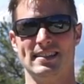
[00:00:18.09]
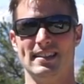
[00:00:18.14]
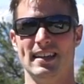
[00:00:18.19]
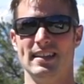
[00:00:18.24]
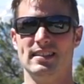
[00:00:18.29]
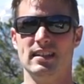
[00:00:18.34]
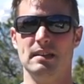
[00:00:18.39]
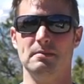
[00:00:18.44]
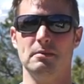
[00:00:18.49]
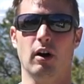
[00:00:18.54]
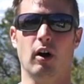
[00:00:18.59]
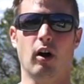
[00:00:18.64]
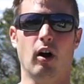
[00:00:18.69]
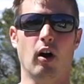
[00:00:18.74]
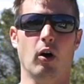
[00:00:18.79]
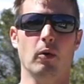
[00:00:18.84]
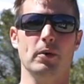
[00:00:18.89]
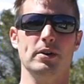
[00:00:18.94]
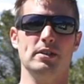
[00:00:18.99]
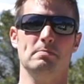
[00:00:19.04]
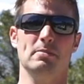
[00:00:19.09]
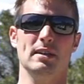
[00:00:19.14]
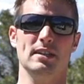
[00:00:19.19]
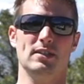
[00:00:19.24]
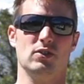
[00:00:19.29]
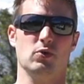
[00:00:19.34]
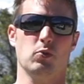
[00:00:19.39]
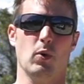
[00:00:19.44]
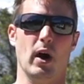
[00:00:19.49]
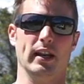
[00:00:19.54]
They seem to always be
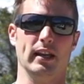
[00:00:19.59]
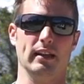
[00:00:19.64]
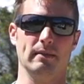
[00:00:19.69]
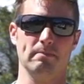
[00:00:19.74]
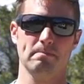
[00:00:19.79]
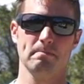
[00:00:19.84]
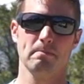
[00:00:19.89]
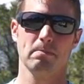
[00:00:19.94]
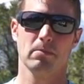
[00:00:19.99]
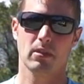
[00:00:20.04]
sweating.